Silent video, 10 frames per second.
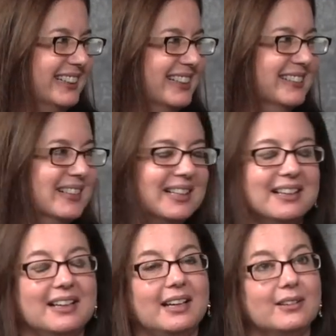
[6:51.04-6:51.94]
You know,
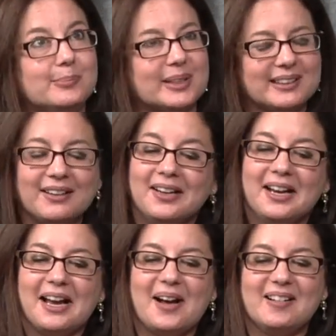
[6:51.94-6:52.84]
oh my
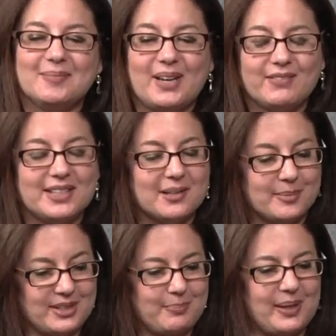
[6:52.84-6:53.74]
God, um, heaven help us.